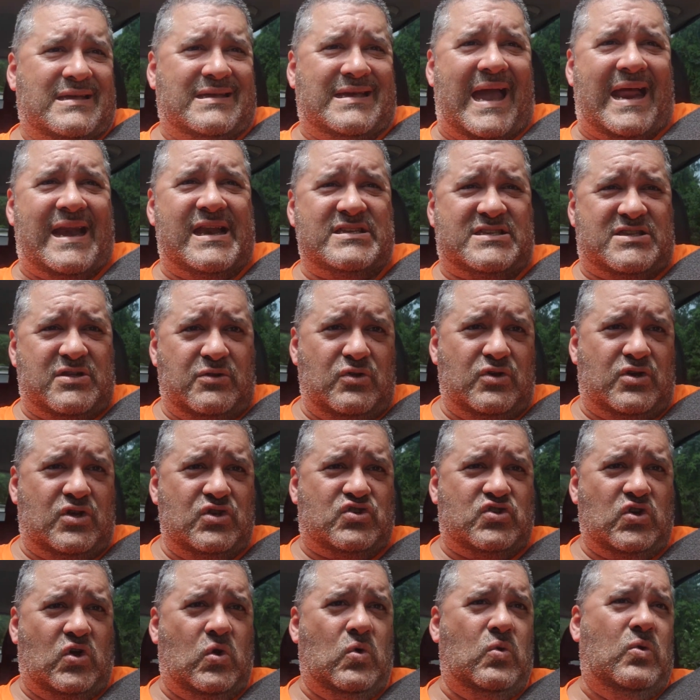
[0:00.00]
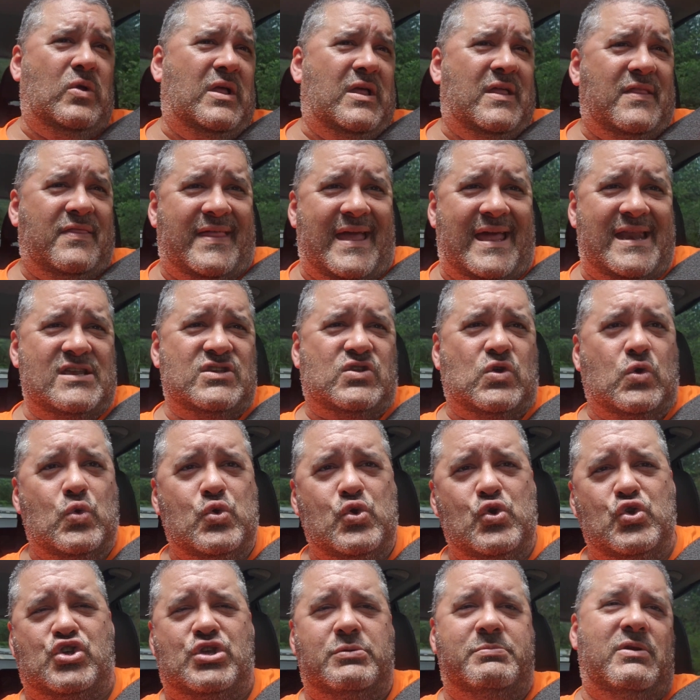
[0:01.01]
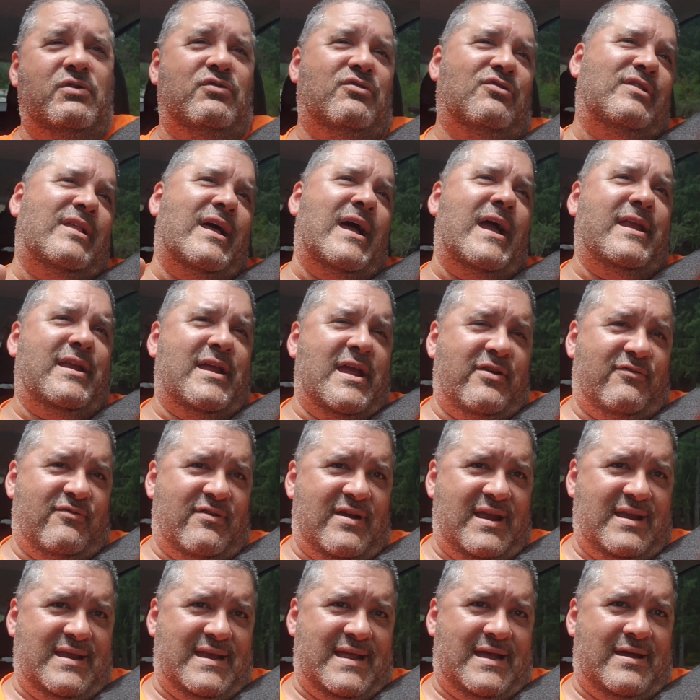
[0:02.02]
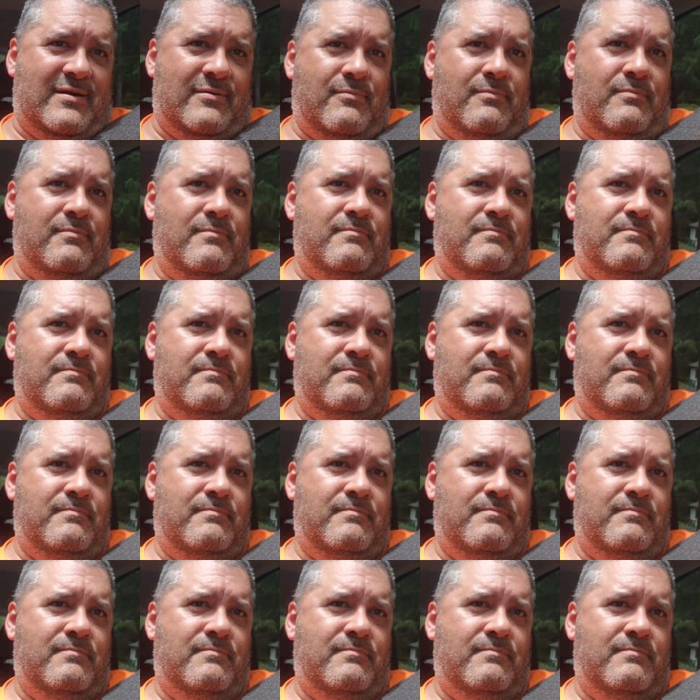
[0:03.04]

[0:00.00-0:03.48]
God is still in control. That is who you should be relying on right now.